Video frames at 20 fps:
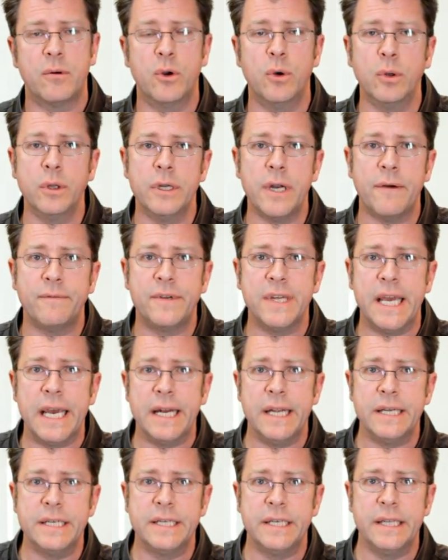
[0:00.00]
cool enough to
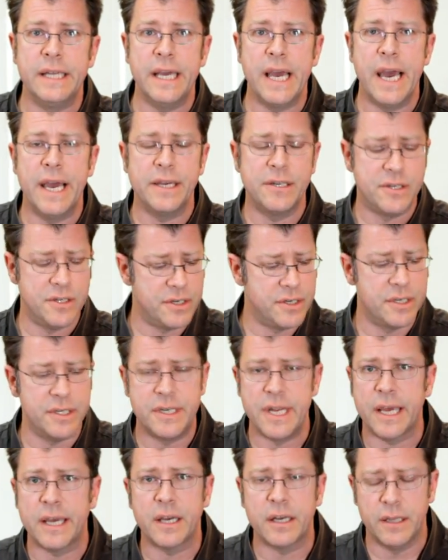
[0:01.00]
get into the eggs is to
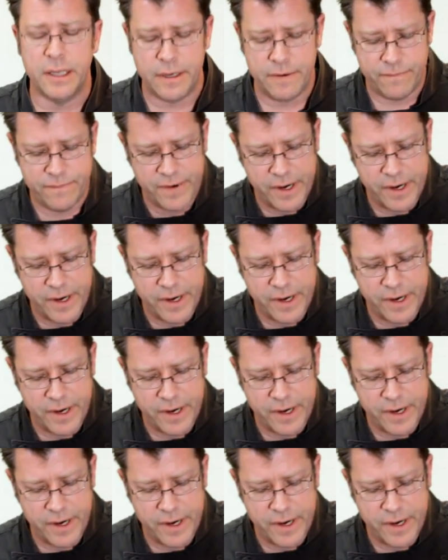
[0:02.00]
take a clean